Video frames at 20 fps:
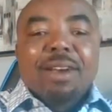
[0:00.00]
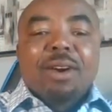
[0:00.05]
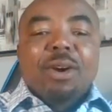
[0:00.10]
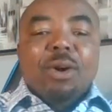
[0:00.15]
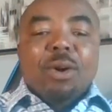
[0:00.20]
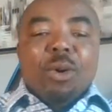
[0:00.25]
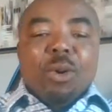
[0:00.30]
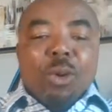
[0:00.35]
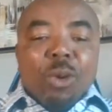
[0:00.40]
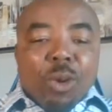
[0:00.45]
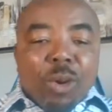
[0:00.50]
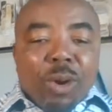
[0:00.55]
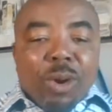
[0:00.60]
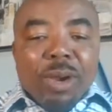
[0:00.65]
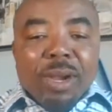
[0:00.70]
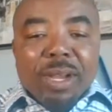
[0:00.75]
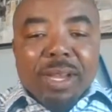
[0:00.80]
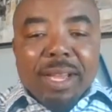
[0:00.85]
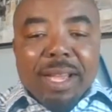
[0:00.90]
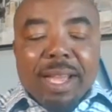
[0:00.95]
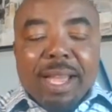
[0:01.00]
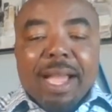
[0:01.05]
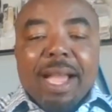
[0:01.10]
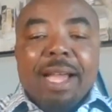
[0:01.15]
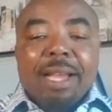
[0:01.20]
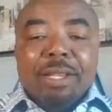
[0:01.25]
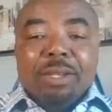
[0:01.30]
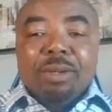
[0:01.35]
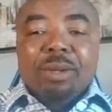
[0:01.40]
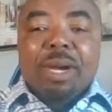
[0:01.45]
or
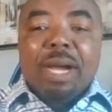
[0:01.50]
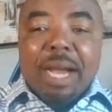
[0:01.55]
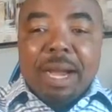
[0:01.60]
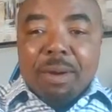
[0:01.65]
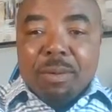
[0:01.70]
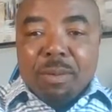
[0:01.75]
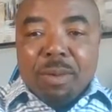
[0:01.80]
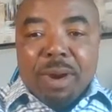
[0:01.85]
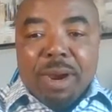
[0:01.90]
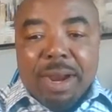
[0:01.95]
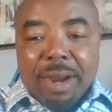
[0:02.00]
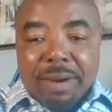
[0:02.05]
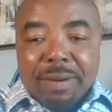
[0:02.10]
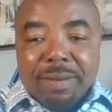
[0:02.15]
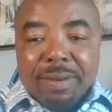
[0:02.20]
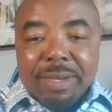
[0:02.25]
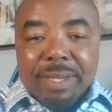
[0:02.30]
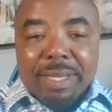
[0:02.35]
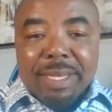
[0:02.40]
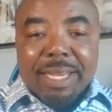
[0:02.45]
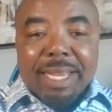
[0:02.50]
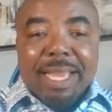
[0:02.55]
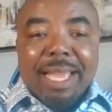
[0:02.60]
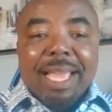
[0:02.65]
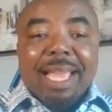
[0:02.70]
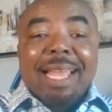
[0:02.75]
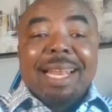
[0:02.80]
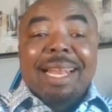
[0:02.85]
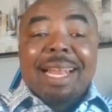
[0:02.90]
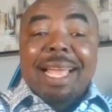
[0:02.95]
are you acquiring
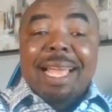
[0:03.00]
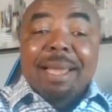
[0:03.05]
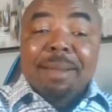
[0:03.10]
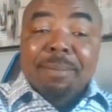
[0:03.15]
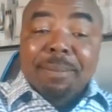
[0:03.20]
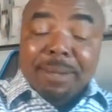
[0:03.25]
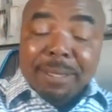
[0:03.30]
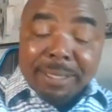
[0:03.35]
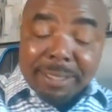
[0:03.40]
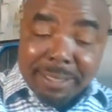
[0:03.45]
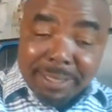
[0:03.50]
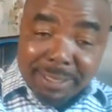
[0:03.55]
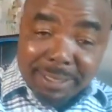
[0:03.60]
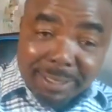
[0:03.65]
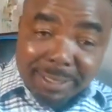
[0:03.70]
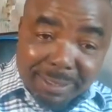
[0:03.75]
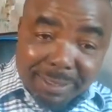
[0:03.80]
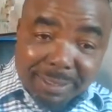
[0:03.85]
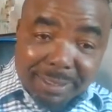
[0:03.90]
a liability?